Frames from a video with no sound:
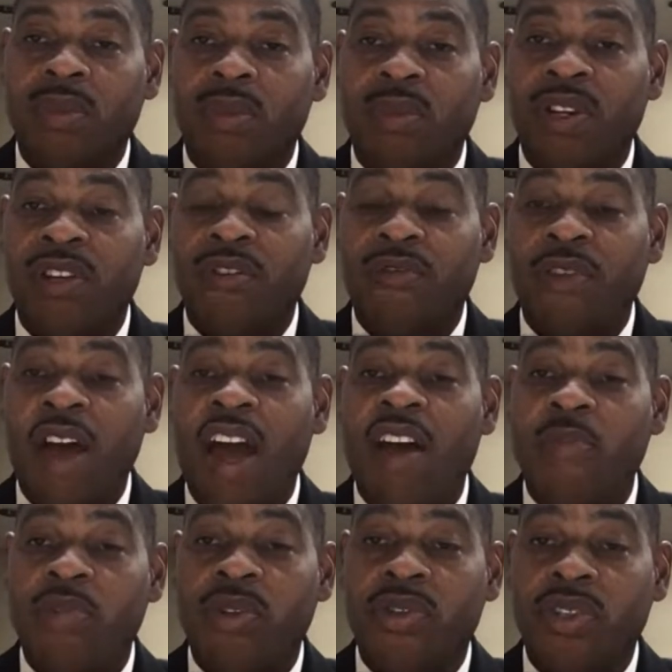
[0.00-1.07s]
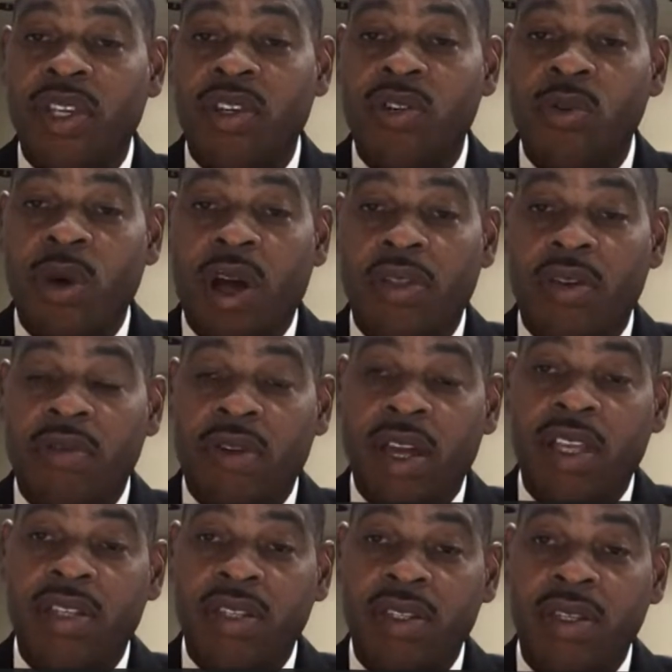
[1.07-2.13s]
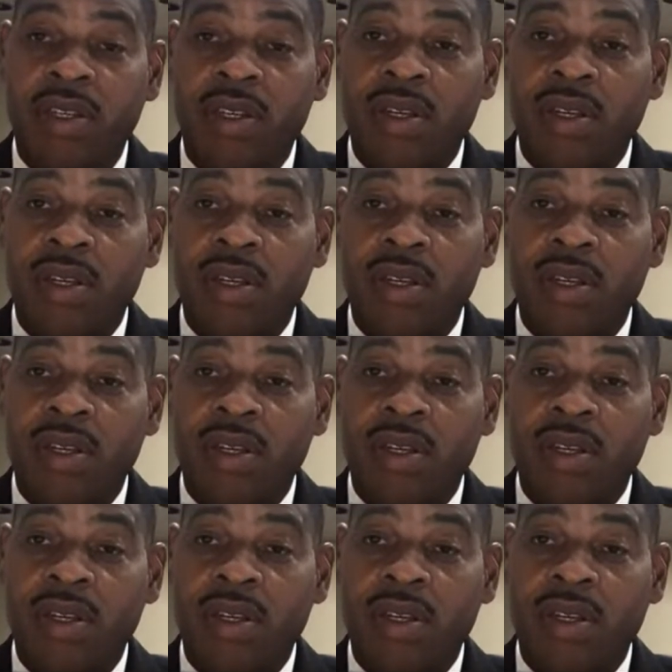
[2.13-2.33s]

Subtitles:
when the 5%, who are the rest,